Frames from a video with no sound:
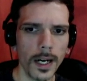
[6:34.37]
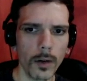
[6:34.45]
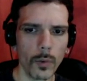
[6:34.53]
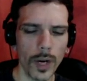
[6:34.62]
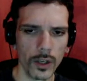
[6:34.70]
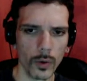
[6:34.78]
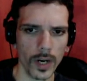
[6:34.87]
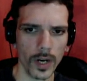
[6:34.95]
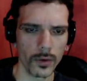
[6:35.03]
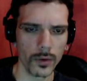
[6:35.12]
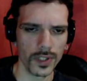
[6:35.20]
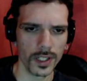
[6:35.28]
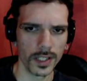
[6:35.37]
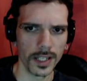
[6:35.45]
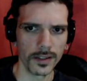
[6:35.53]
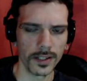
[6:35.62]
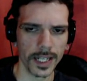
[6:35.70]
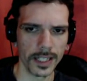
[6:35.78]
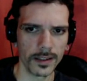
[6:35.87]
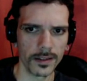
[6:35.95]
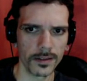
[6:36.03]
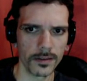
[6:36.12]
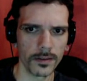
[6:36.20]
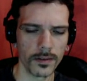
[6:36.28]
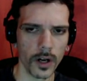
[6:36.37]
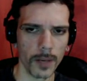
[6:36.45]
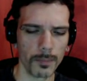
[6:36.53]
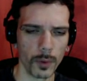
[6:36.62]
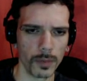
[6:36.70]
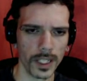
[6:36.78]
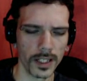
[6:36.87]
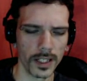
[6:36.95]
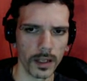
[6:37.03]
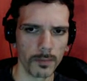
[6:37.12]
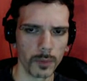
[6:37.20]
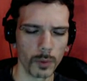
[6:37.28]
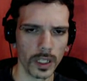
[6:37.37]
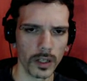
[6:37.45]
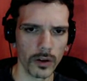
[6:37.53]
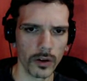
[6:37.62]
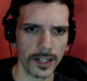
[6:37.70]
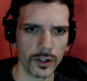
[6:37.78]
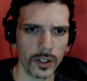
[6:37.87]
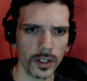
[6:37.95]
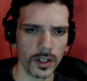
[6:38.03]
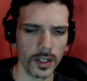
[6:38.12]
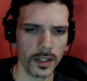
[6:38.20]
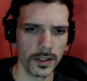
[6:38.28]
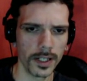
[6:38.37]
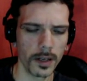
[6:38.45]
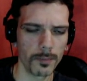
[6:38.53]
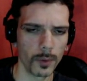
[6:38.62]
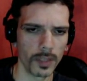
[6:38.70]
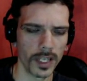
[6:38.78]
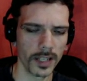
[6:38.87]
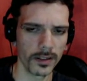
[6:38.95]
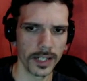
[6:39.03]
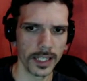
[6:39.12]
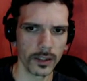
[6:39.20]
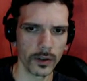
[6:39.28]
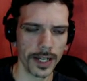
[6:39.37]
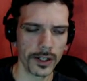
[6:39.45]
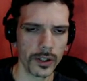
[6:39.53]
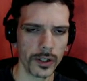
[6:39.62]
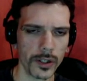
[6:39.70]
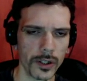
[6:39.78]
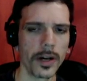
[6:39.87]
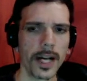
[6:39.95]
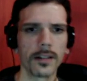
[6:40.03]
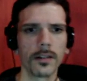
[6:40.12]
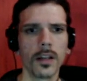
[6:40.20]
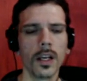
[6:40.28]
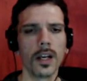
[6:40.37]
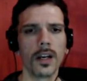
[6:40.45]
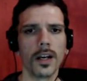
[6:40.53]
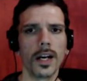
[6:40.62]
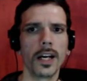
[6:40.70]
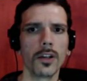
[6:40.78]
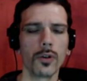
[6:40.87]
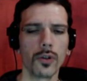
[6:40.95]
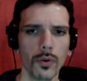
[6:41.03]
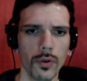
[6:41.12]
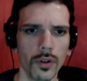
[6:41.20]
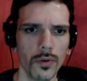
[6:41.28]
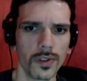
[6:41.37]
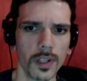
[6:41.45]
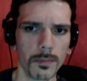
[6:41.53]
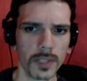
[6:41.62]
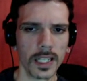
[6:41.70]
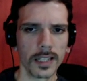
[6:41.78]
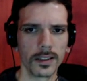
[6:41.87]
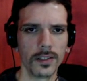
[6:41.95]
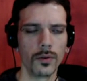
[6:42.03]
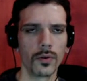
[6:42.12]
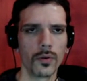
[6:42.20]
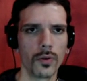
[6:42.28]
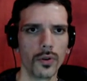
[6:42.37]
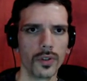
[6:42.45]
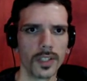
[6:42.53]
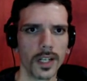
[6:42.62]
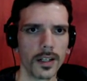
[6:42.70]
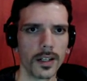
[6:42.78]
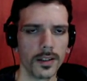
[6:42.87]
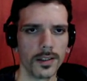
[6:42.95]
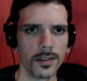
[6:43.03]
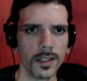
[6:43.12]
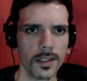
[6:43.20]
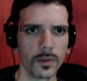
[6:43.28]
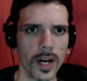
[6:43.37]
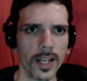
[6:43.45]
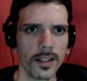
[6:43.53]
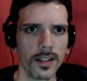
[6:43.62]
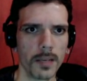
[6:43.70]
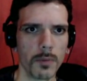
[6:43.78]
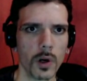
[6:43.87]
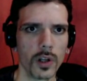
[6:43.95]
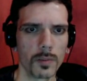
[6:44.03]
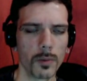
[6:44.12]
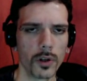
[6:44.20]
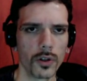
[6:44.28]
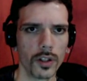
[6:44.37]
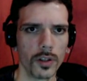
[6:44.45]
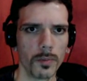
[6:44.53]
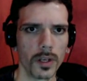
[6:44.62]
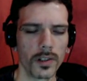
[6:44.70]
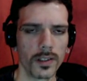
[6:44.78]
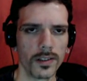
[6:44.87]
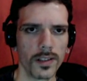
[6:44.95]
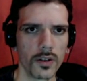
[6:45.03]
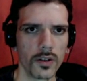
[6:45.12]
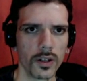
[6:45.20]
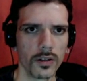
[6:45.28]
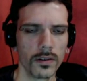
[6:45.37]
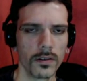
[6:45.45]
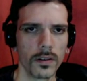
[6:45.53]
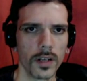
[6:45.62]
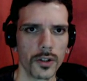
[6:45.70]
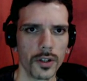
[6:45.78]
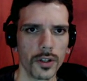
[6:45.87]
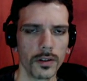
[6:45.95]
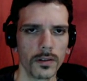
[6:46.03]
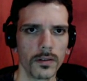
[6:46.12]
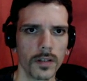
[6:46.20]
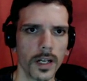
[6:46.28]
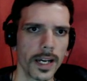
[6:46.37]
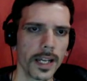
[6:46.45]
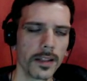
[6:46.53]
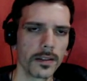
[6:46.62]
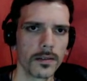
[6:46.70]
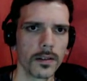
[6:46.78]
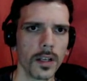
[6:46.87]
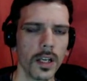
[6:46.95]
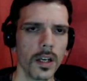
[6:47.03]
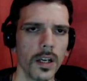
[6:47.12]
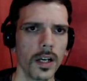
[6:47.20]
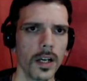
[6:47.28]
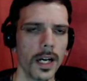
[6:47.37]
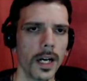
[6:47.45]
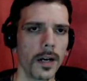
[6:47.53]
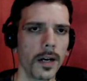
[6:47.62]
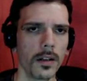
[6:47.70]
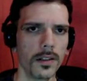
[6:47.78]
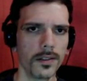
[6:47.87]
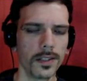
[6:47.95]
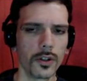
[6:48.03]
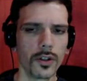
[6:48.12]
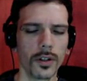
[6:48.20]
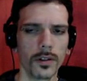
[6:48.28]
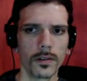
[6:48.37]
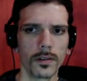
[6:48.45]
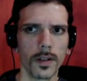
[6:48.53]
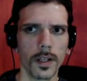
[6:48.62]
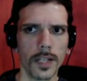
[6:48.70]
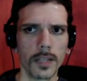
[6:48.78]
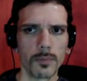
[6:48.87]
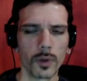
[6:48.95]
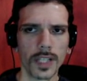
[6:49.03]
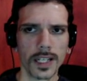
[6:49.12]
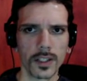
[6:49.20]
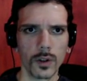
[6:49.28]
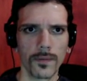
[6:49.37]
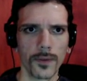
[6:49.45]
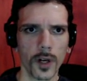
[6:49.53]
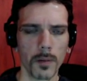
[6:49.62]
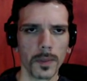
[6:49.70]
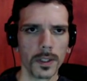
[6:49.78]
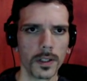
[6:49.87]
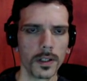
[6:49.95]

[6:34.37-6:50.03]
when you are using the internet, a public connection, a public internet connection. All right, you should use something like this. You should use this. That's why it's named Hotspot Shield, because it's a shield against. It's a shield that protects you from